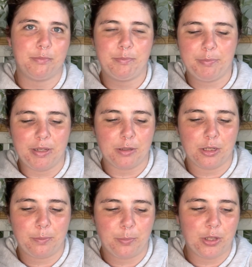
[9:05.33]

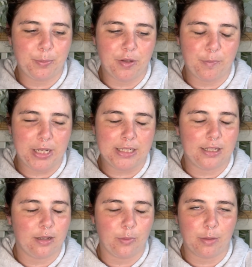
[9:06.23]
good bit of
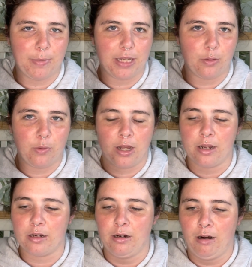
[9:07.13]
blending, we can make it work.
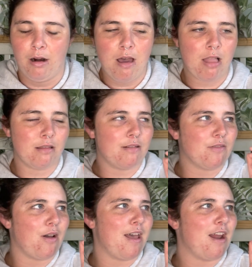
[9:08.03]
I've
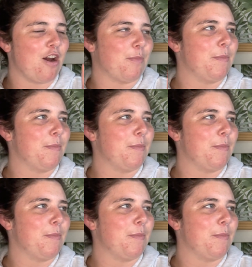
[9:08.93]
got hair in my